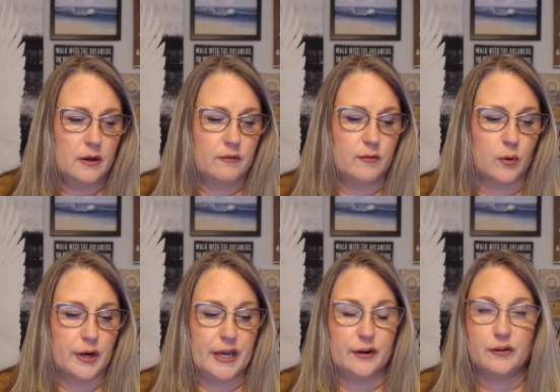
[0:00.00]
for
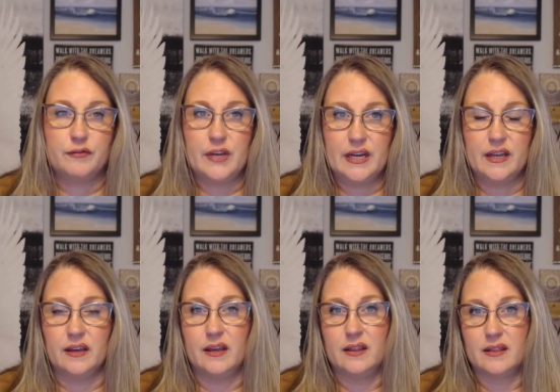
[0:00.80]

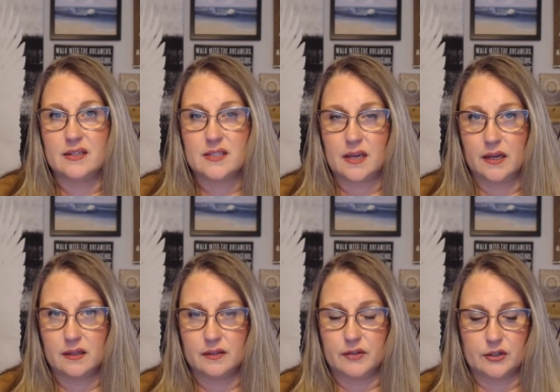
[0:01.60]
intervening in this
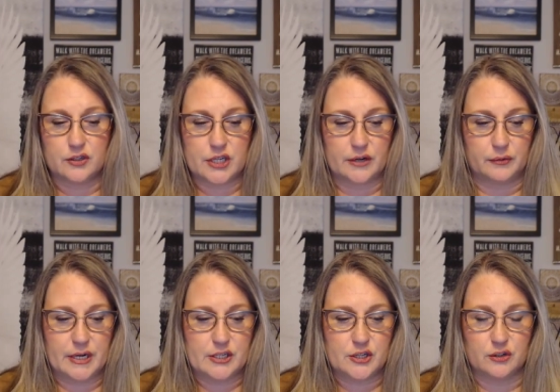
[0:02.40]
cycle of
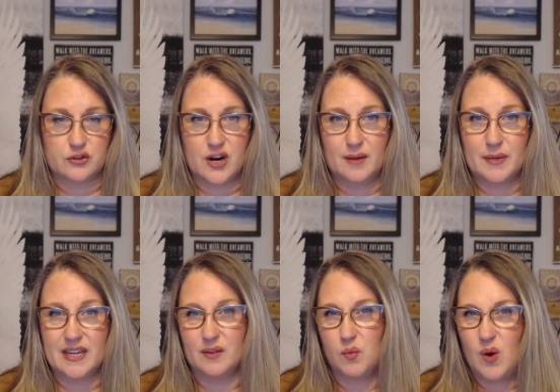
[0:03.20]
intergenerational trauma,
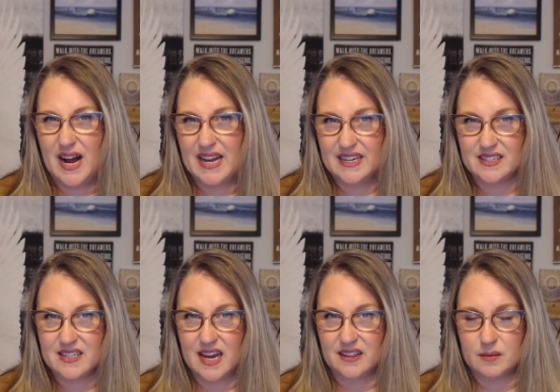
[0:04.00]
and why is
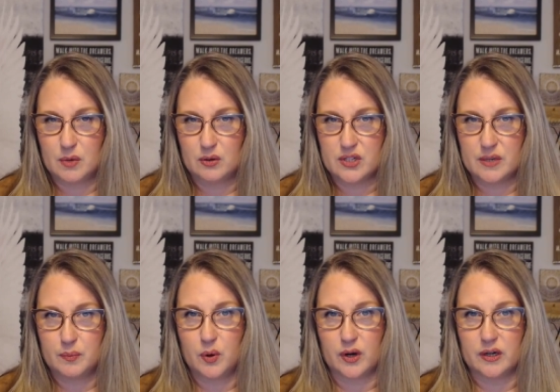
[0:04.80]
that the most
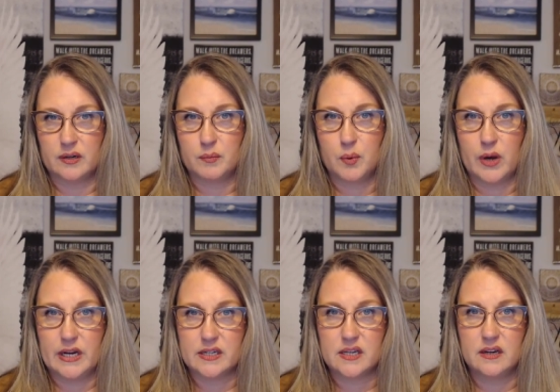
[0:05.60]
important
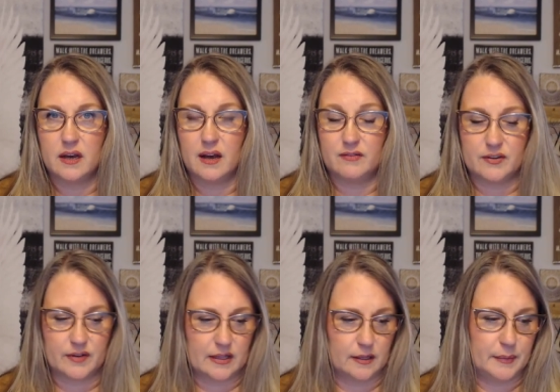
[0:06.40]
point of
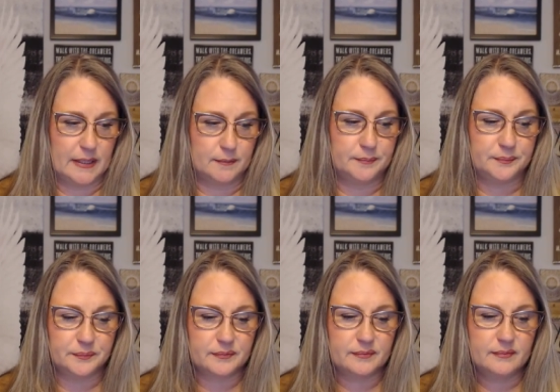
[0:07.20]
development?
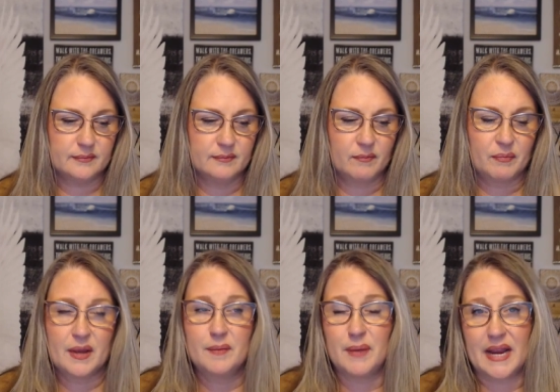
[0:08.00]

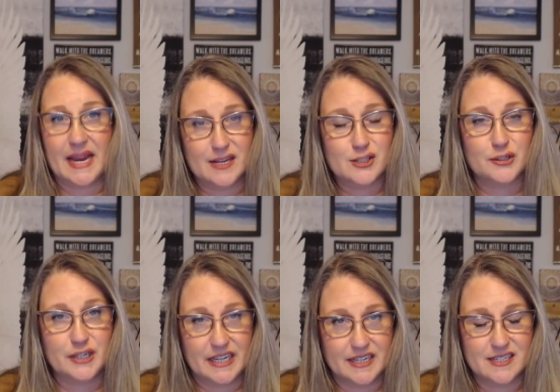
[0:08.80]
My answer
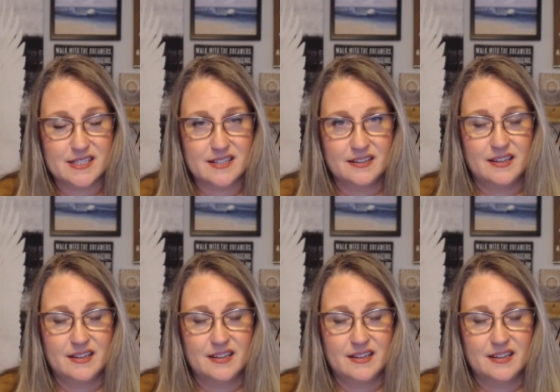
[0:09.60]
is